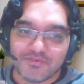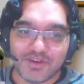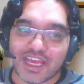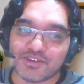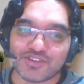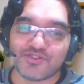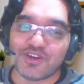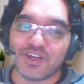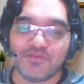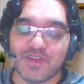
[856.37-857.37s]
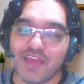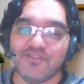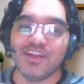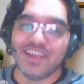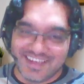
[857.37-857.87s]
but I was trolled
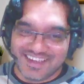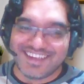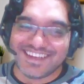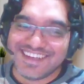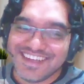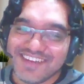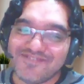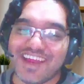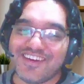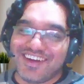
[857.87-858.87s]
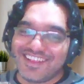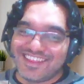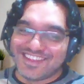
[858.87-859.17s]
heavily by all